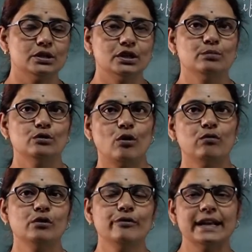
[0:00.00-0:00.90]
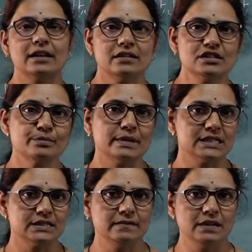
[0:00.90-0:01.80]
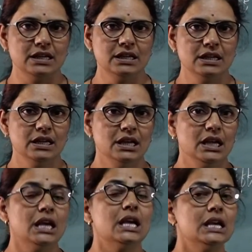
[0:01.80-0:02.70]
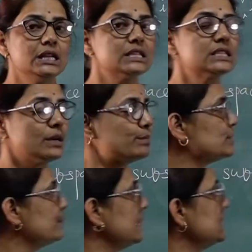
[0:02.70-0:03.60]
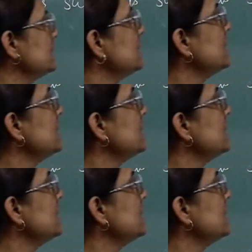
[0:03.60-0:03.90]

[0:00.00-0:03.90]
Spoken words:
W of a vector space V is a subspace